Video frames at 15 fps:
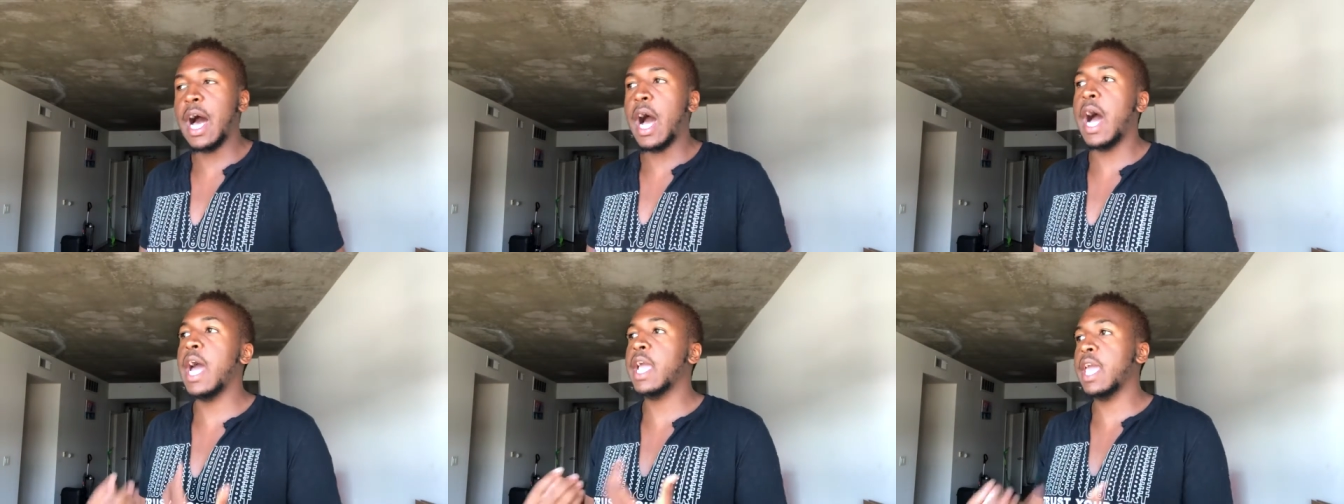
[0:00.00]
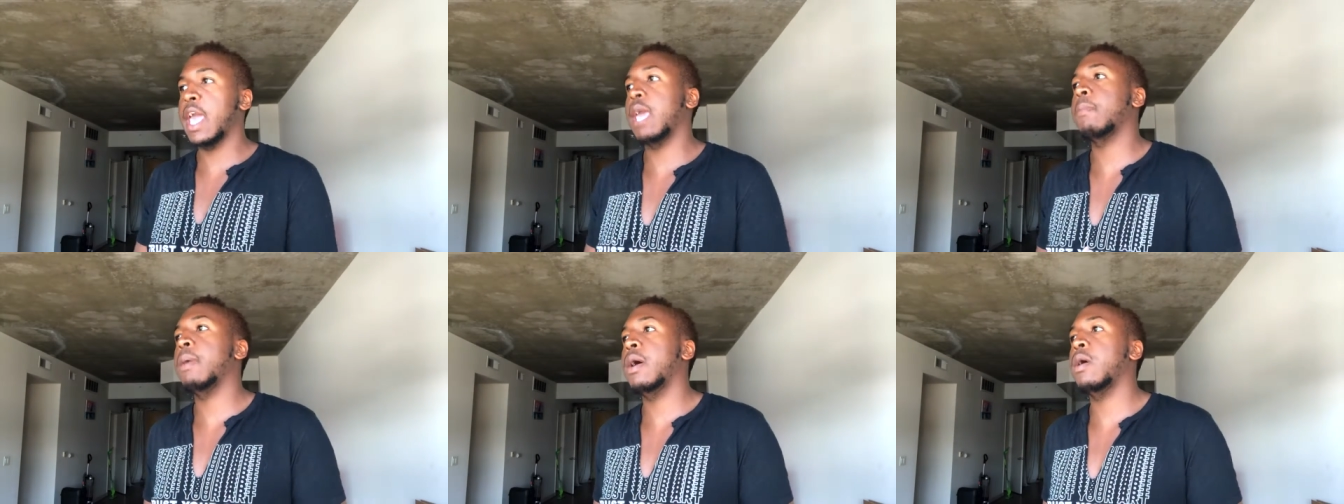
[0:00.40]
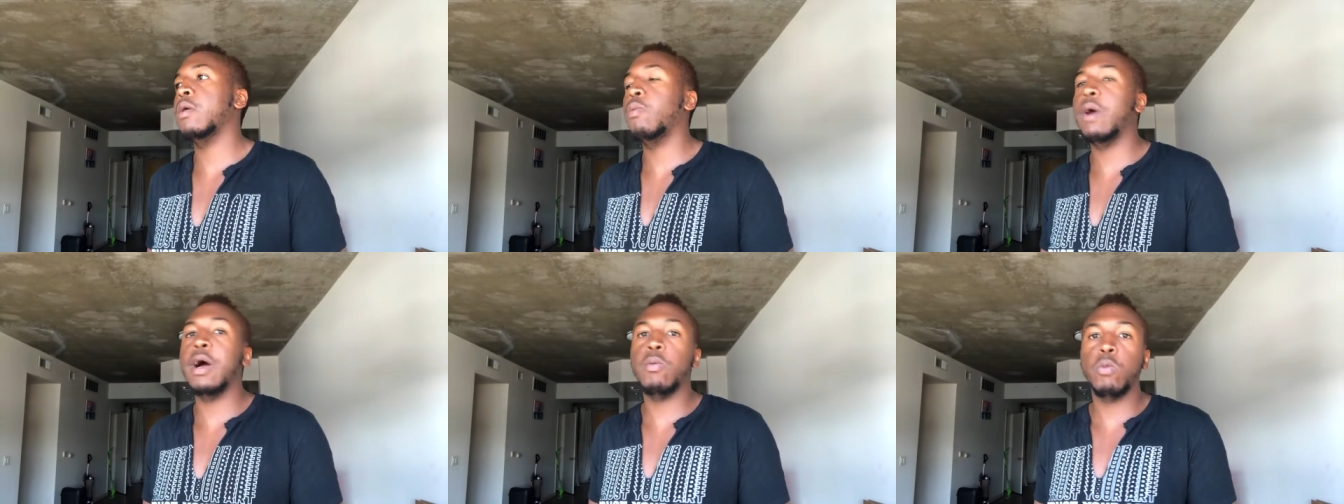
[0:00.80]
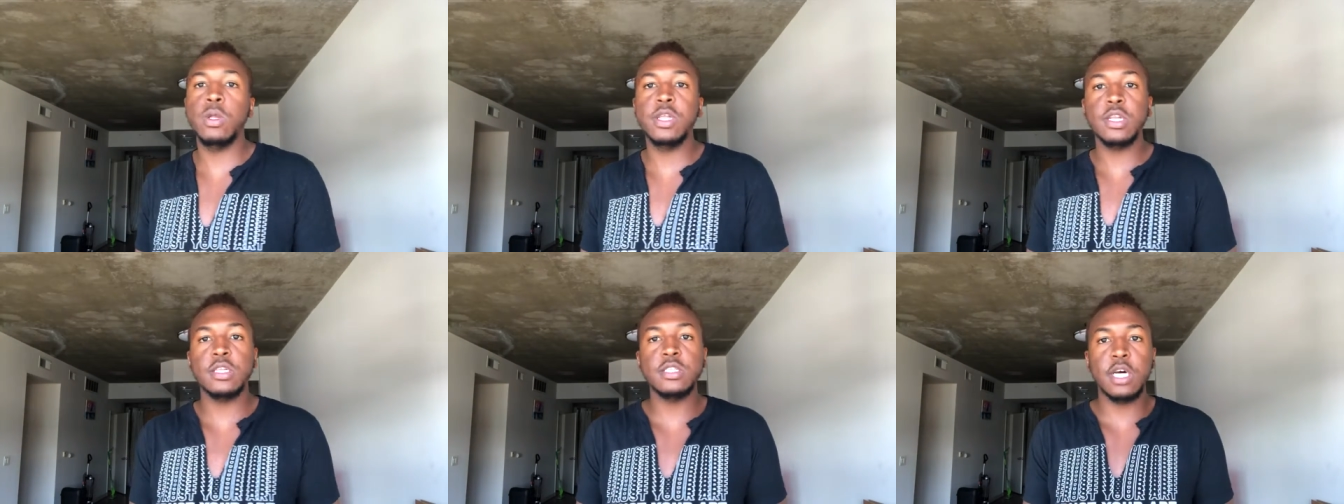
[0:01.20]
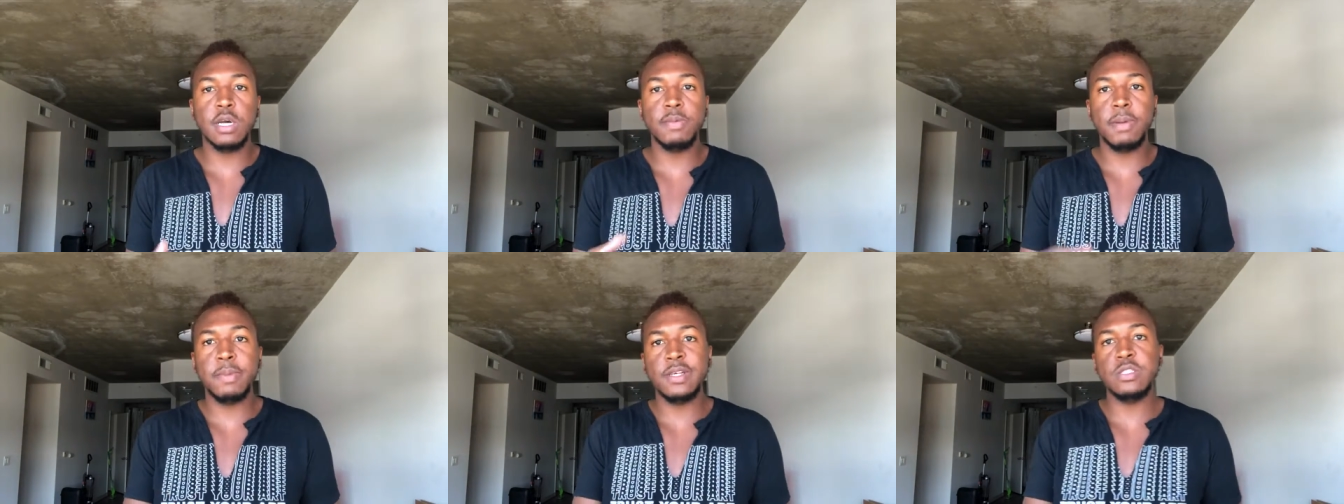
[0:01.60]
I came out and why I'm willing to talk
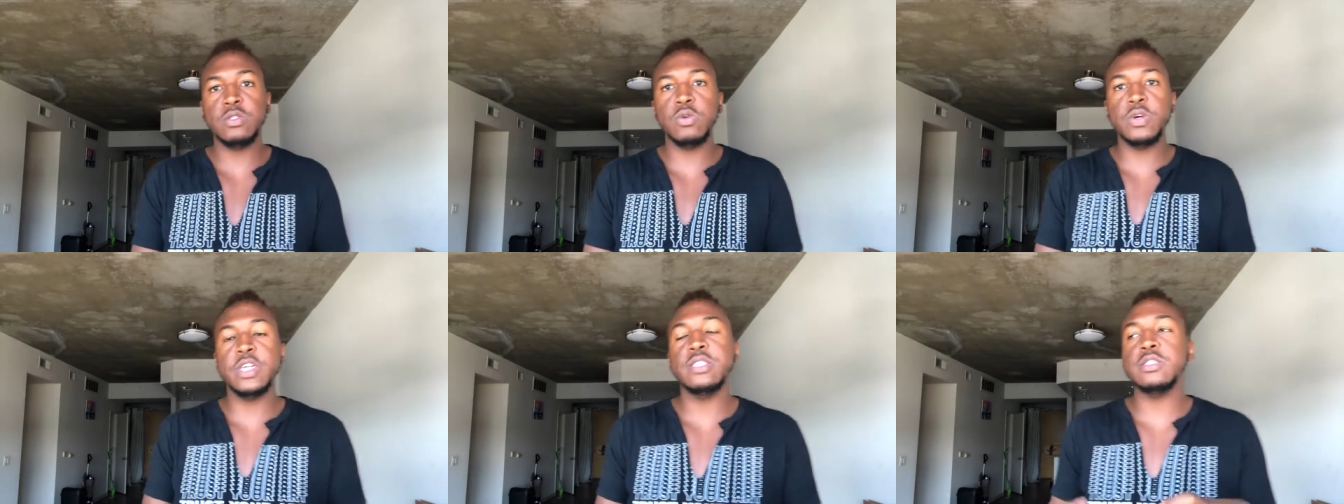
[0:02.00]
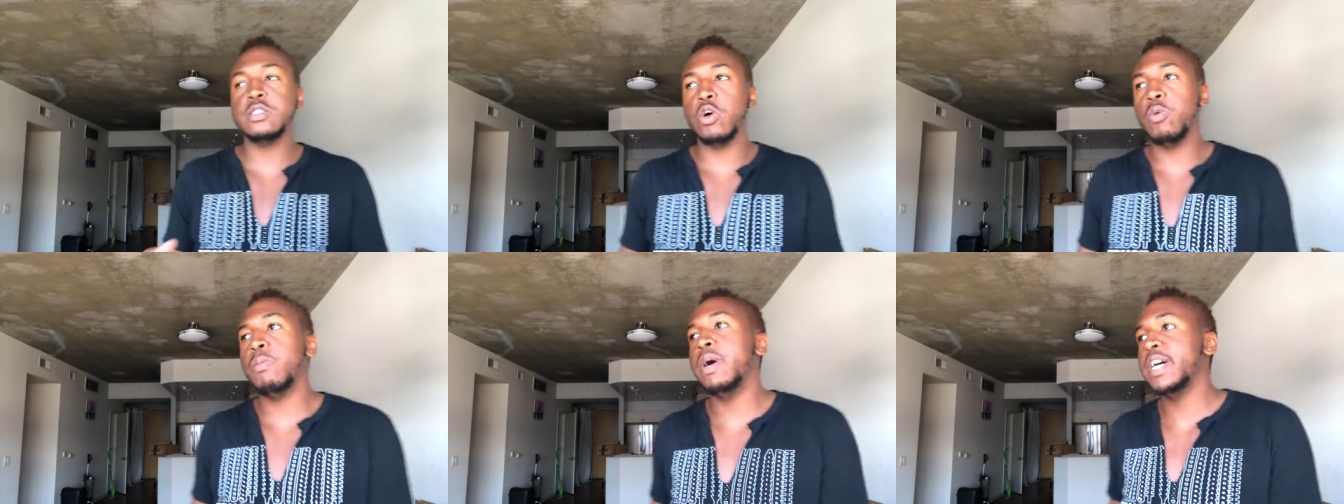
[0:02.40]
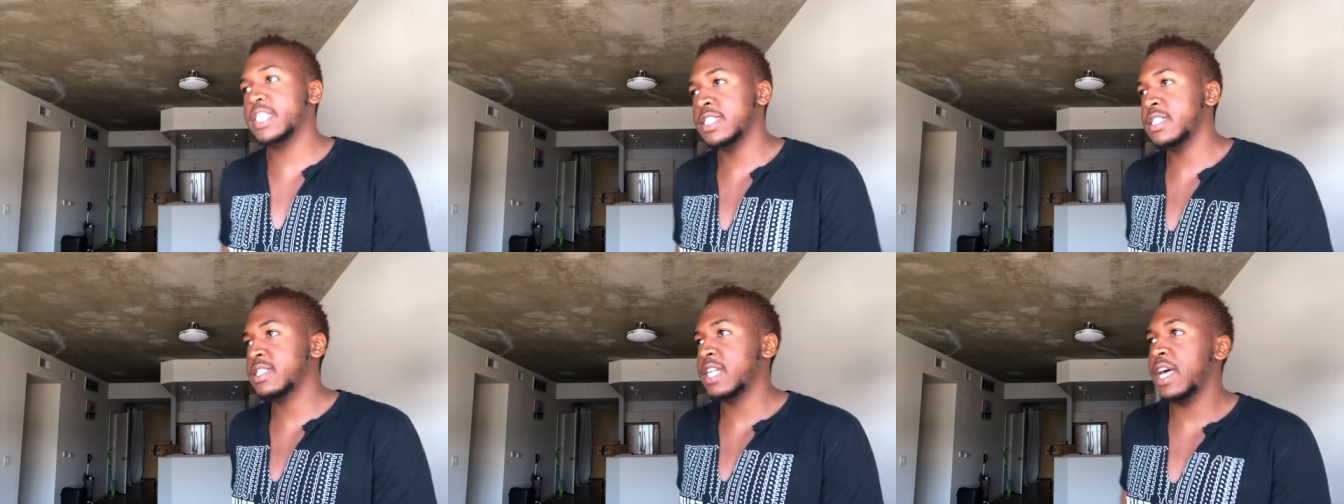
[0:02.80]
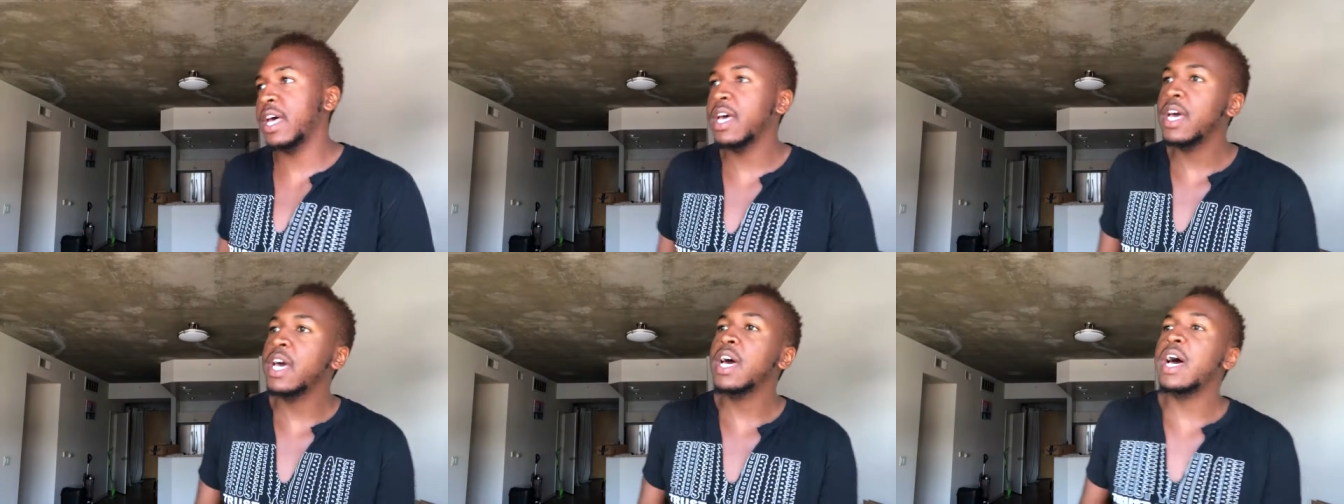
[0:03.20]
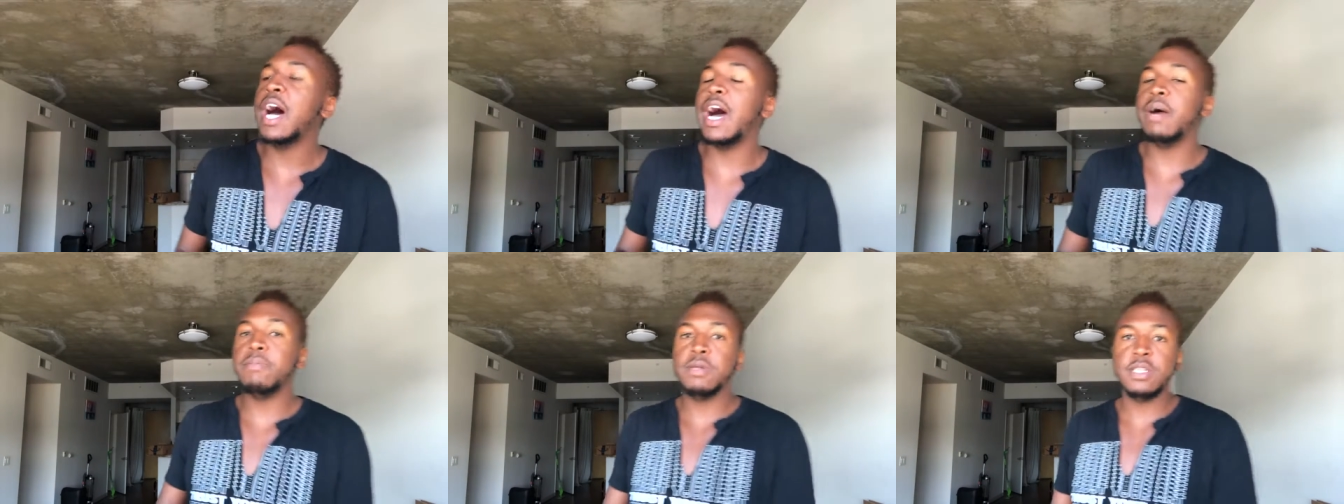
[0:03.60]
about my story so much is that
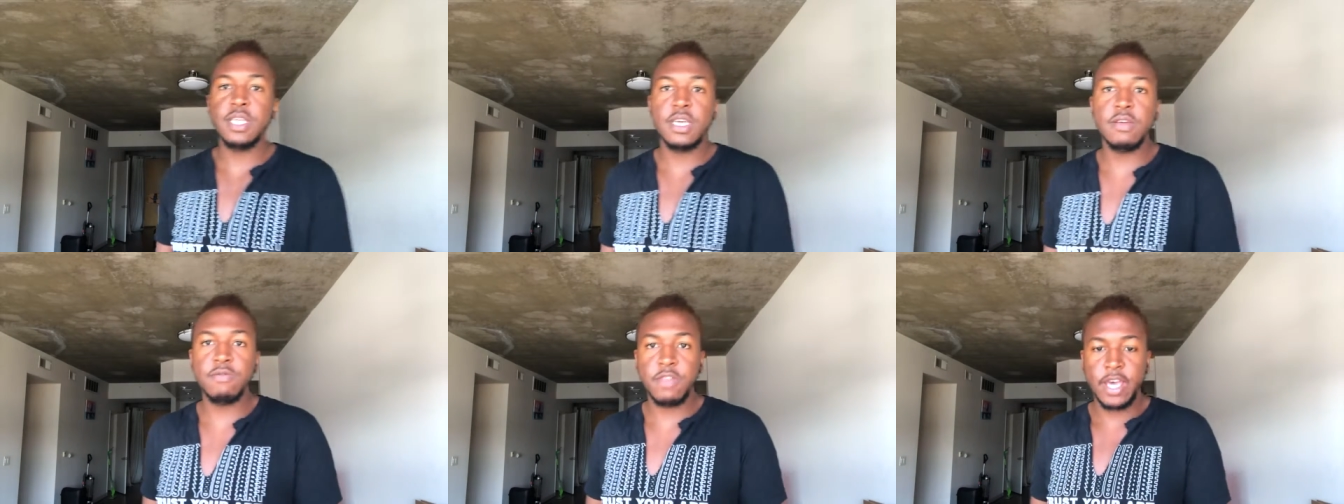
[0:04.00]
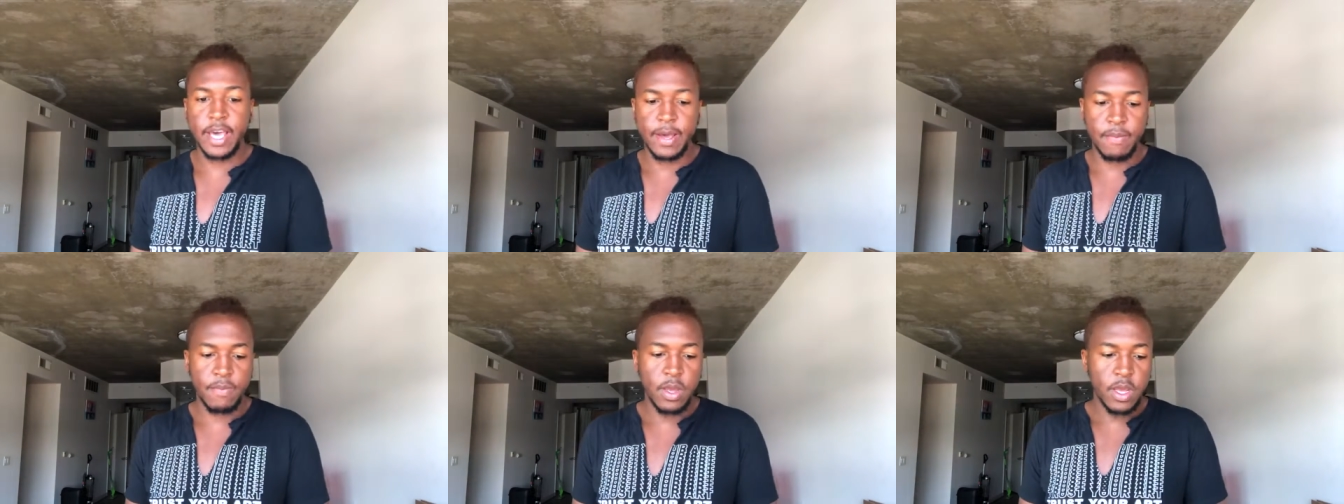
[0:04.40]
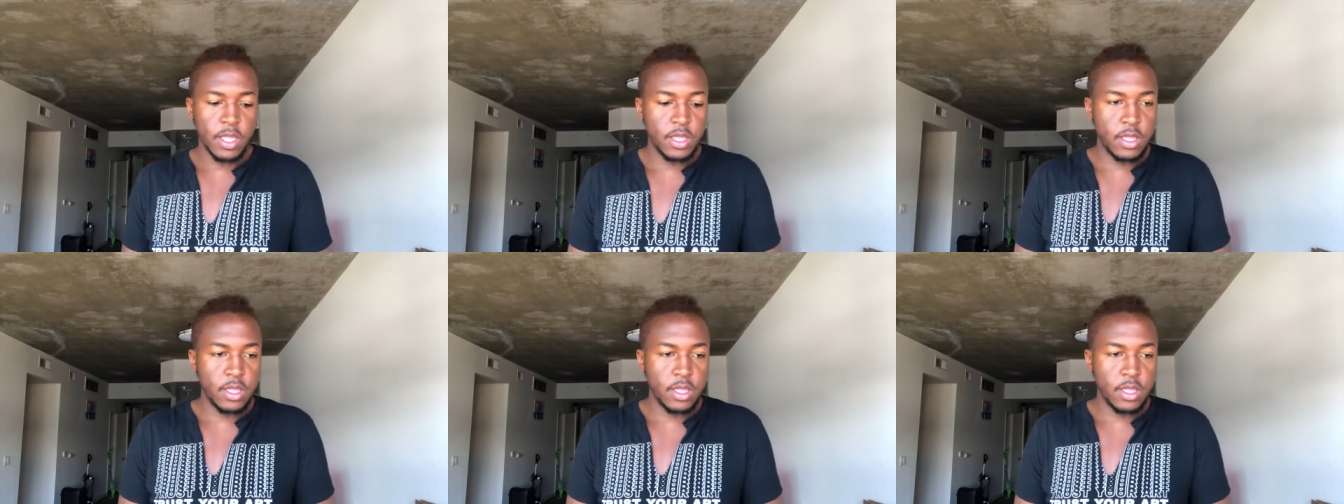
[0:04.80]
I believe that